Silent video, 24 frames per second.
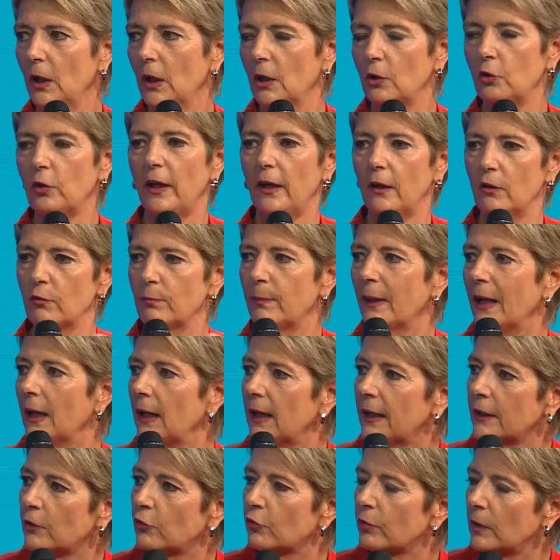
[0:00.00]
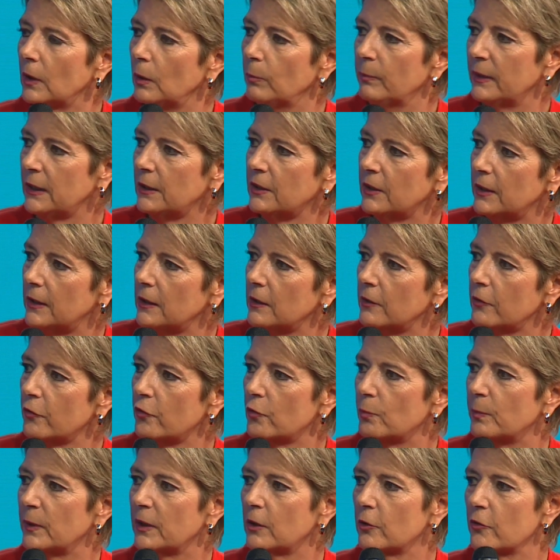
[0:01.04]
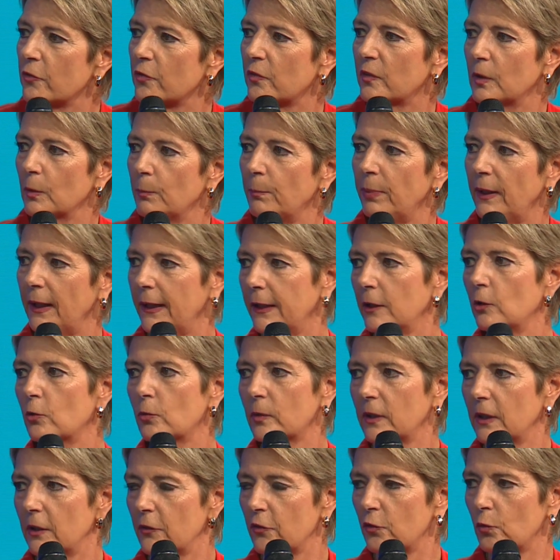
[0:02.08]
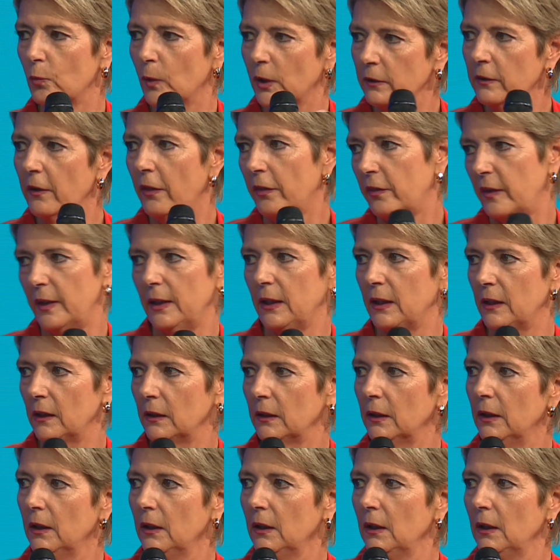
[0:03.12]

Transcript: to have bilateral meetings, because the plenary is one thing.